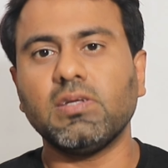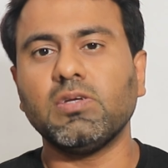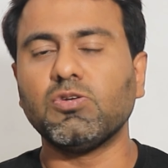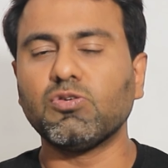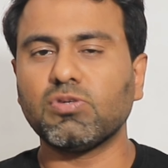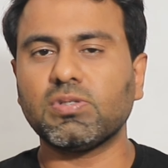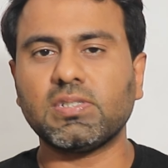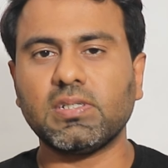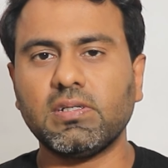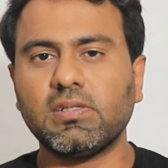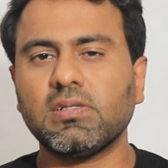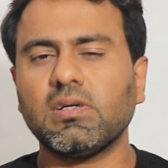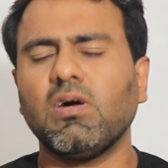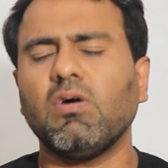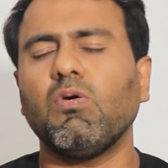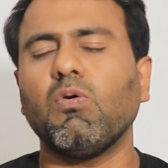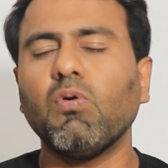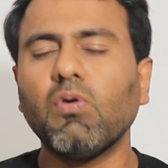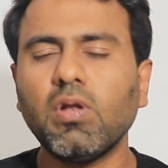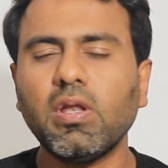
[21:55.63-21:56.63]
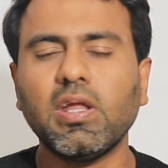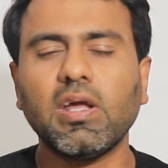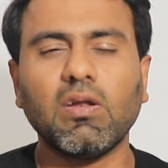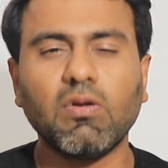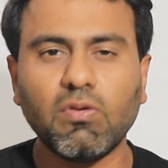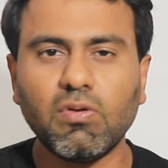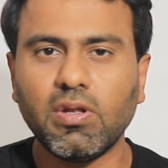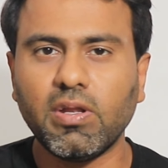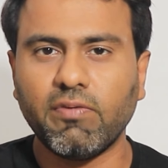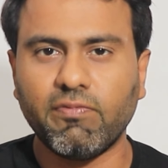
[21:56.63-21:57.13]
use it only and
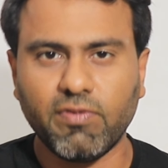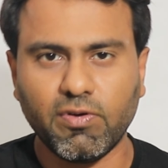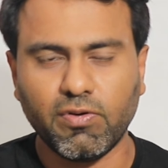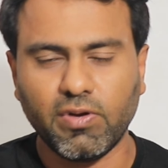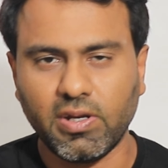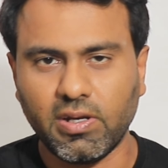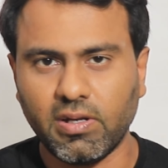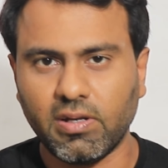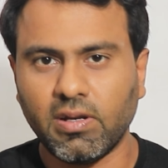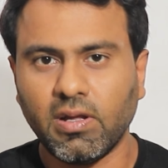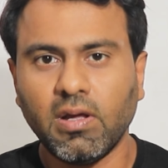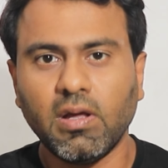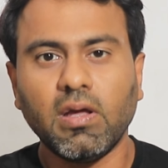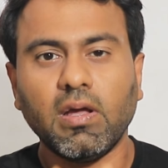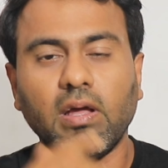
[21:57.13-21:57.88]
only if you need it.